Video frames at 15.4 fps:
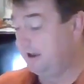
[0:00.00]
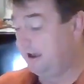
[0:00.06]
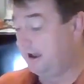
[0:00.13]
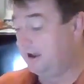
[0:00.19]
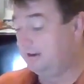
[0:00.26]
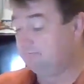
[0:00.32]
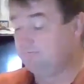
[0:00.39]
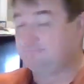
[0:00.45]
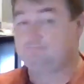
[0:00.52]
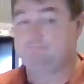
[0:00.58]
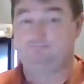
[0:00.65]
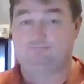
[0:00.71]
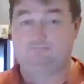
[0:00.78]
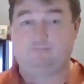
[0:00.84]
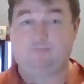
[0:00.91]
And
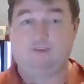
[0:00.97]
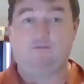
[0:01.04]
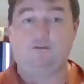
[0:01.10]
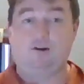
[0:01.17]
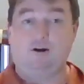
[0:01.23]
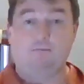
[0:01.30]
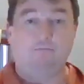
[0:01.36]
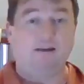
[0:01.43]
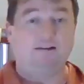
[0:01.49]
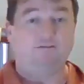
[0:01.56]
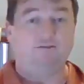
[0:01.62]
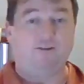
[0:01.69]
if you're a mint